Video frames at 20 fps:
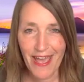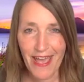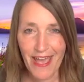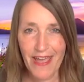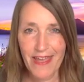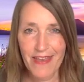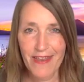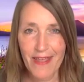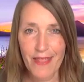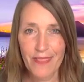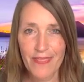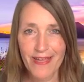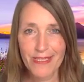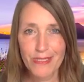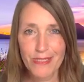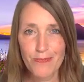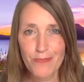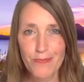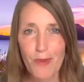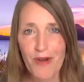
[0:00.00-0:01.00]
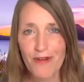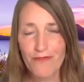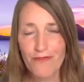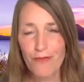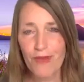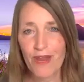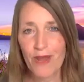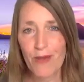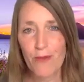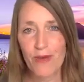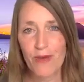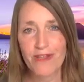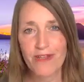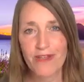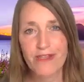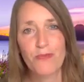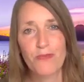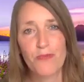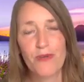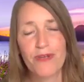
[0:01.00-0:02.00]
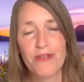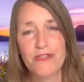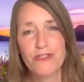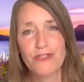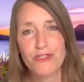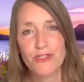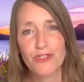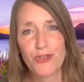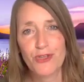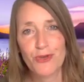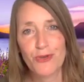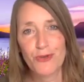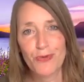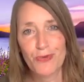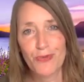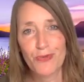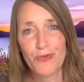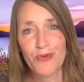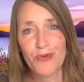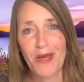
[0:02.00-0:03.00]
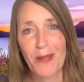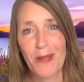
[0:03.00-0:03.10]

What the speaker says: And that's part of what I wanted to bring to you